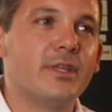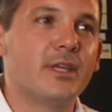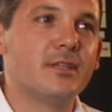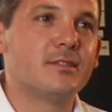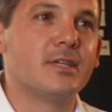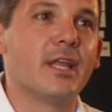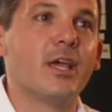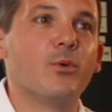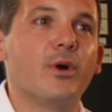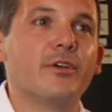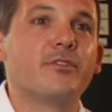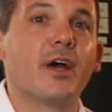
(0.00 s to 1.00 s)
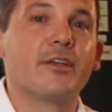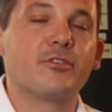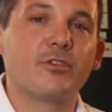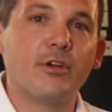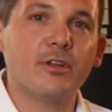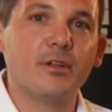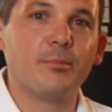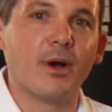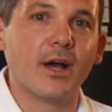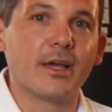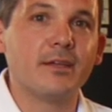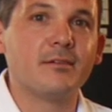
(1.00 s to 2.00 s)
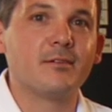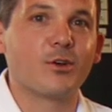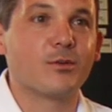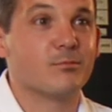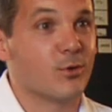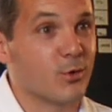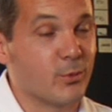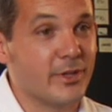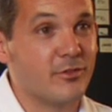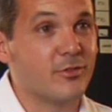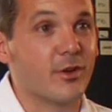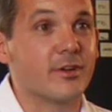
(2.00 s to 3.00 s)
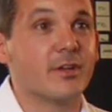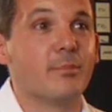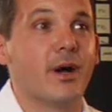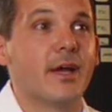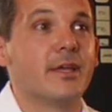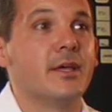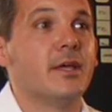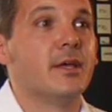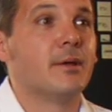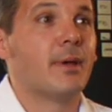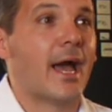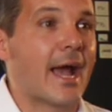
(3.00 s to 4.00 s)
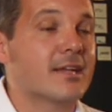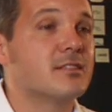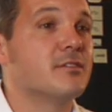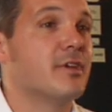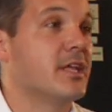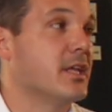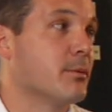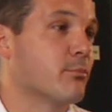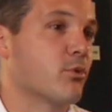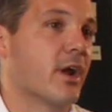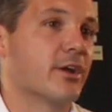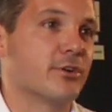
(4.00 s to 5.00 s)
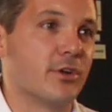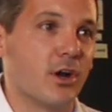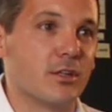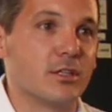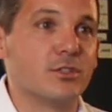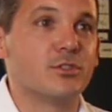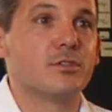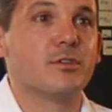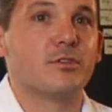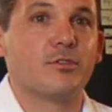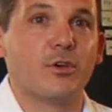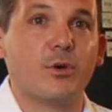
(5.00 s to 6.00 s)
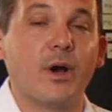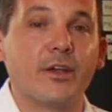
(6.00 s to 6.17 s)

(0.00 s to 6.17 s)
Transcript: did today was I started by, or we started by, activating prior knowledge. So I